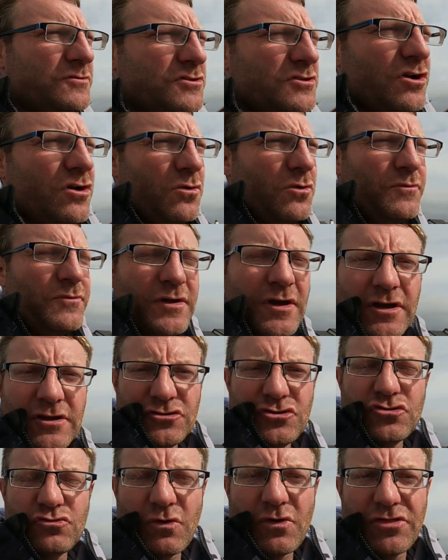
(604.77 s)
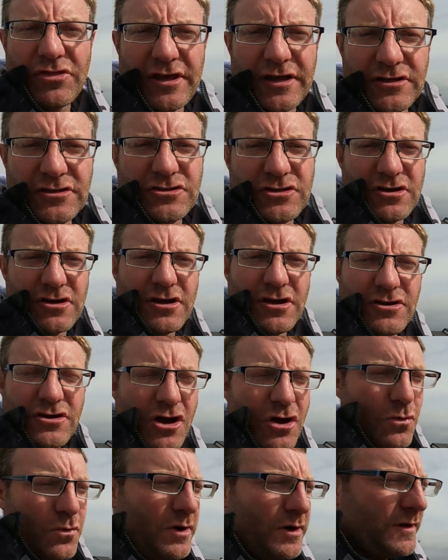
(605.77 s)
So just one thing to
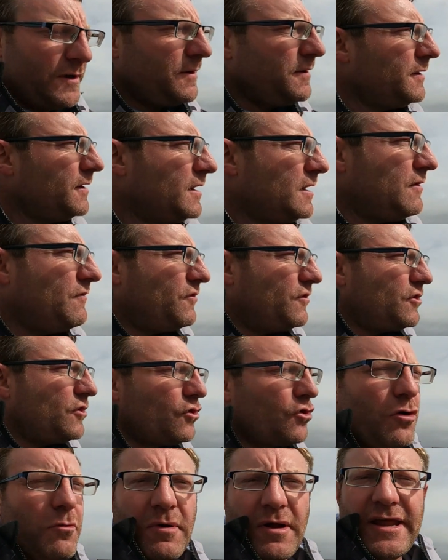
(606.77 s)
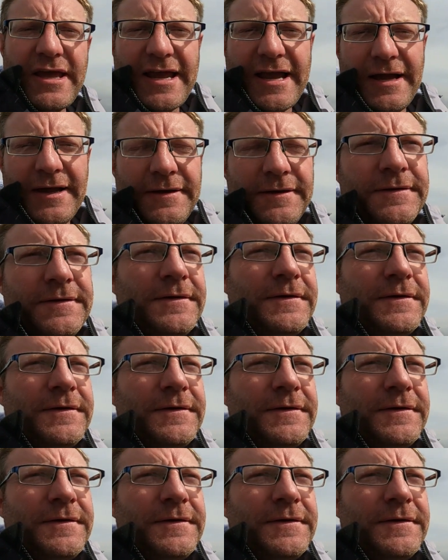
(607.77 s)
note if you do come on here.